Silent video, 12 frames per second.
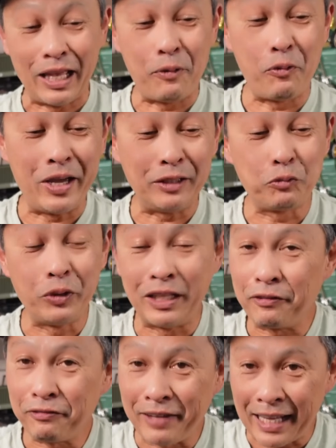They went with
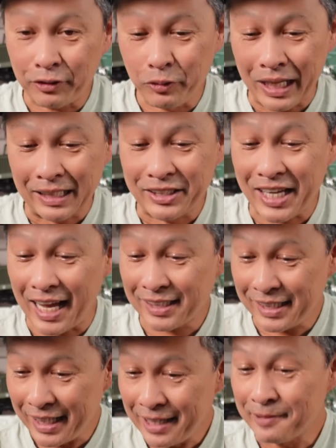a flat rail
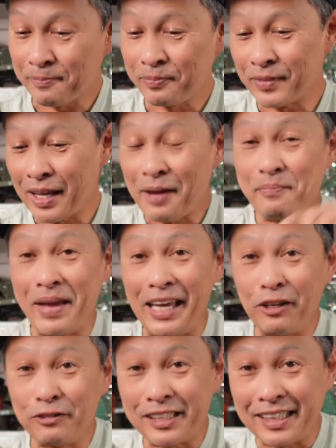chassis
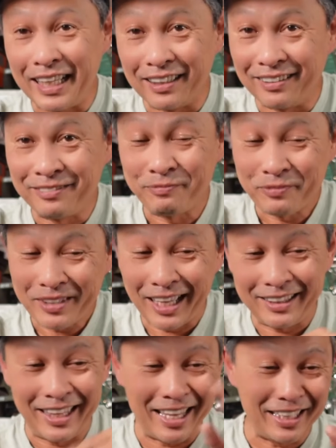made of steel.
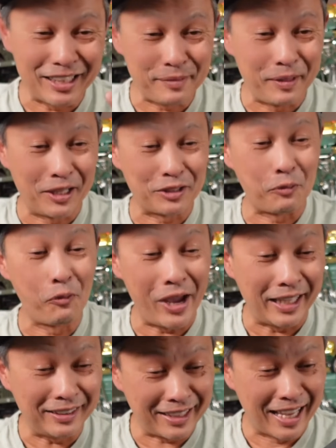I think it's because of
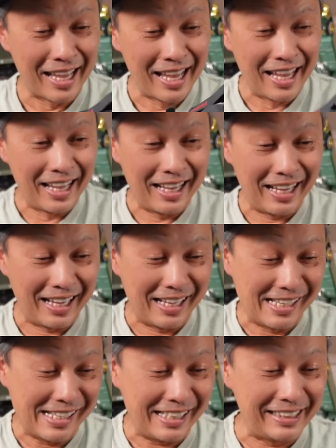weight.
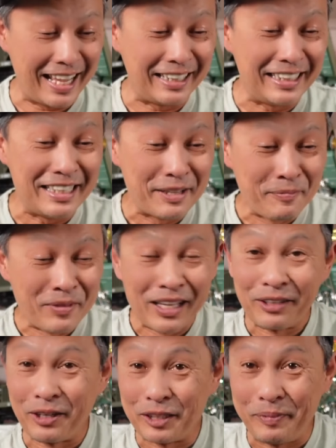Uh, and then the,
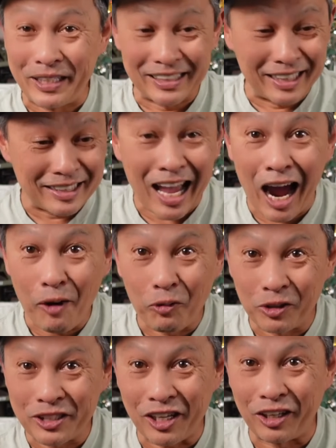cause, because the
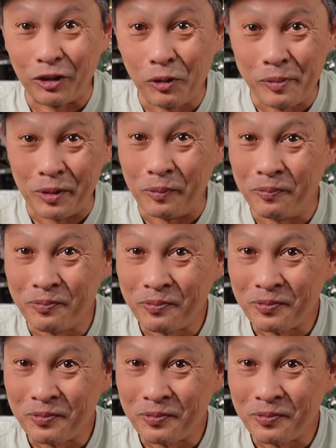towers are aluminum.